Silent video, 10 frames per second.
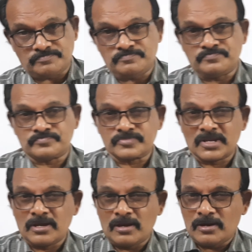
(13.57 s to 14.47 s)

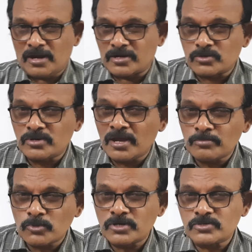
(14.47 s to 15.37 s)
And today I
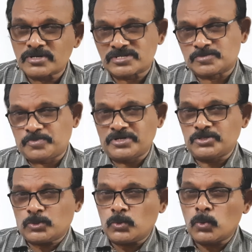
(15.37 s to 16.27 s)
am going to
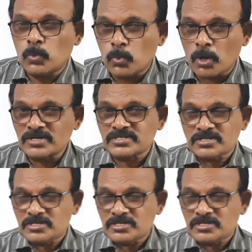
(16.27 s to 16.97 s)
explain you what